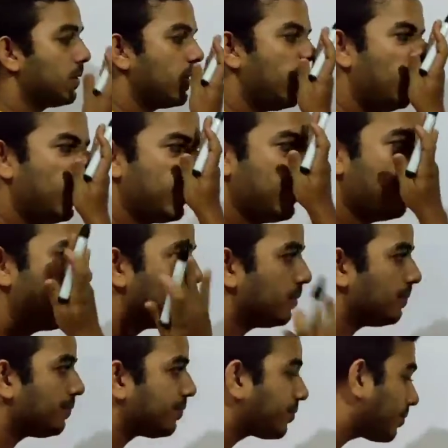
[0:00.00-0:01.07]
Clear?
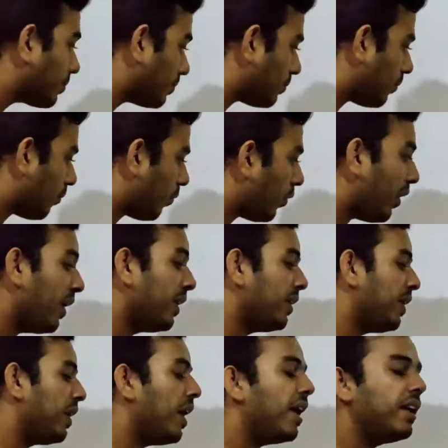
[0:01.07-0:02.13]
And
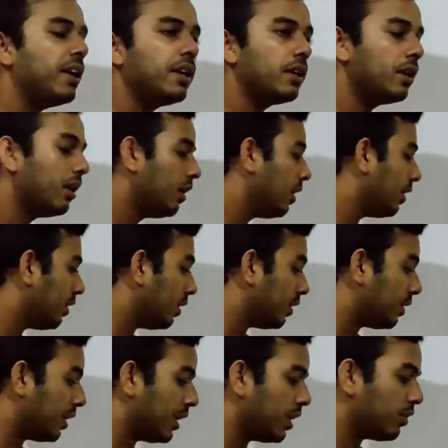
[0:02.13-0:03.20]

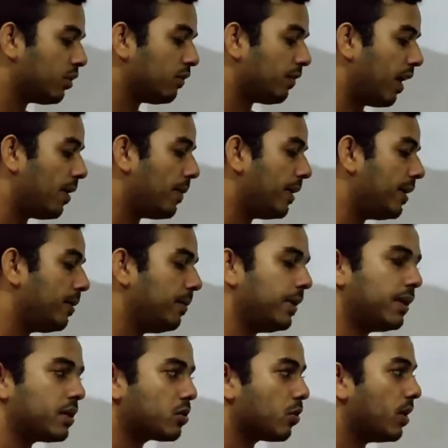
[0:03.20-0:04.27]
3500
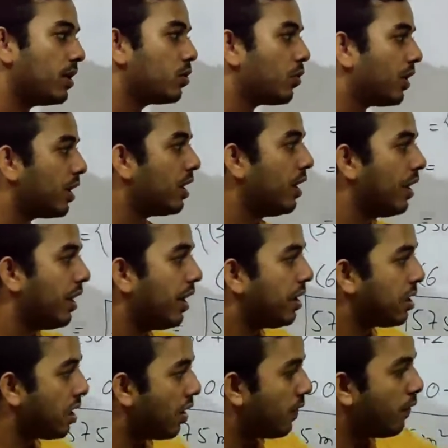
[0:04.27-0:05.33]
meter square is what?
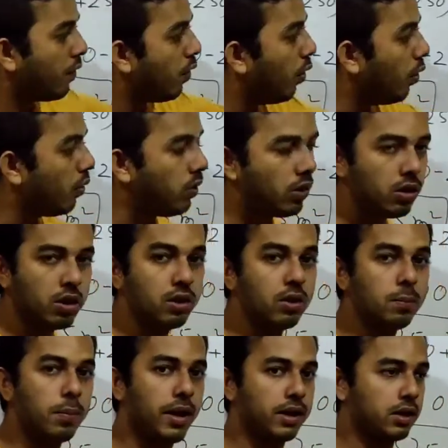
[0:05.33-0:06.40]
Area of whole
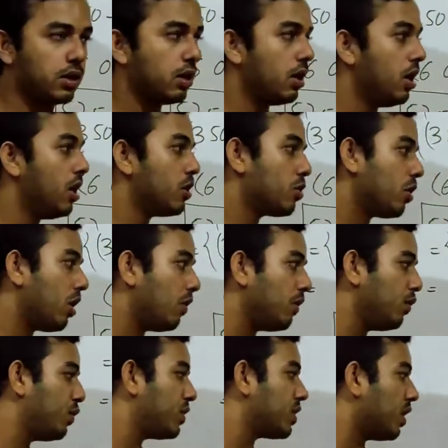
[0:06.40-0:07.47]
park. So now
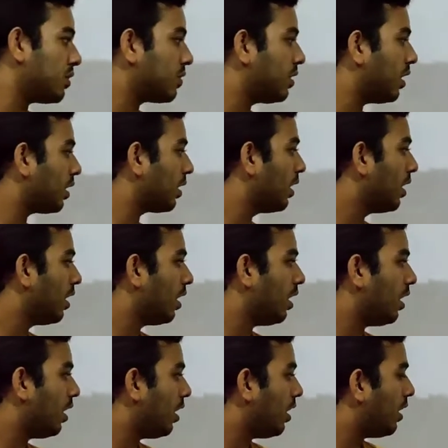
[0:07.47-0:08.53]
if we subtract
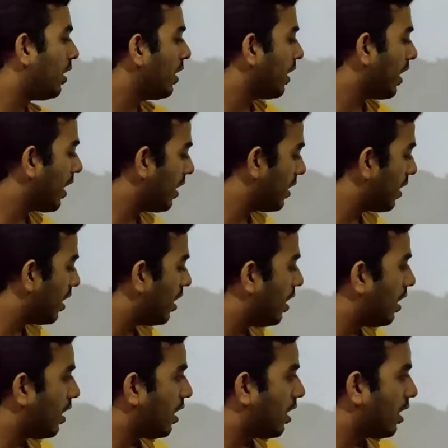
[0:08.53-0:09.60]
area
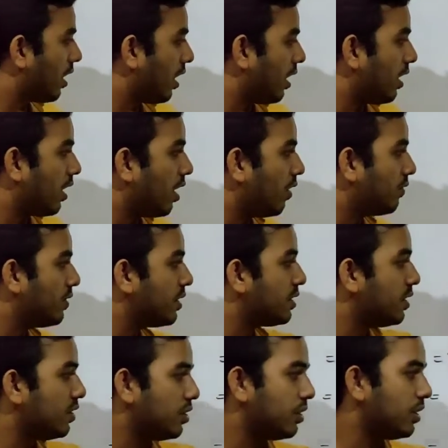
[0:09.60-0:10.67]
of this
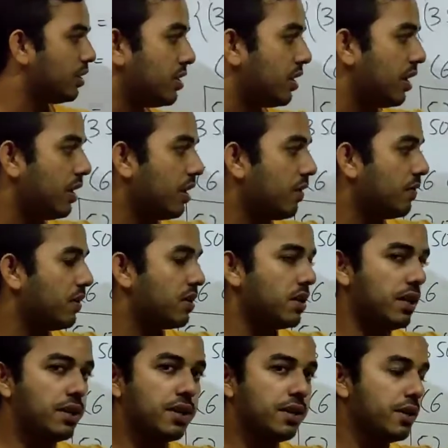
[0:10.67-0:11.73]
region, area of this
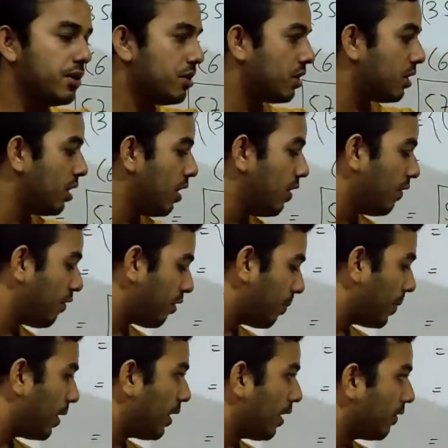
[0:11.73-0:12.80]
shaded region,
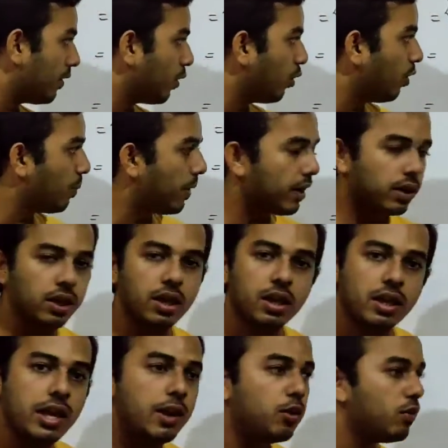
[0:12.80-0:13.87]
from area of the whole park,
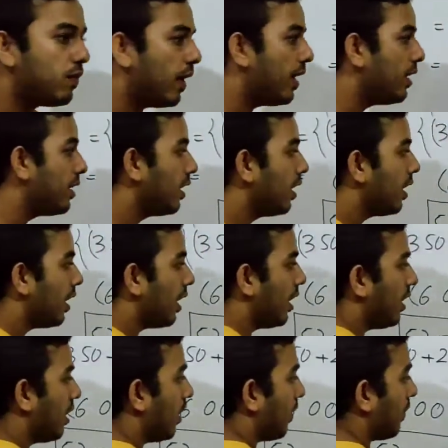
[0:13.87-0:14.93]
can we find
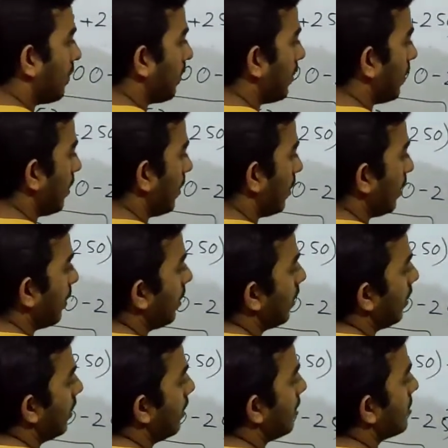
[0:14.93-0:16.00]
area of
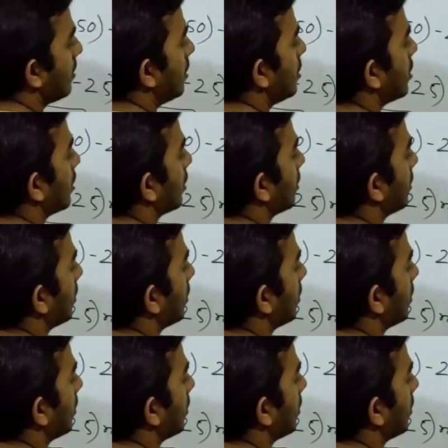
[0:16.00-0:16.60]
this region?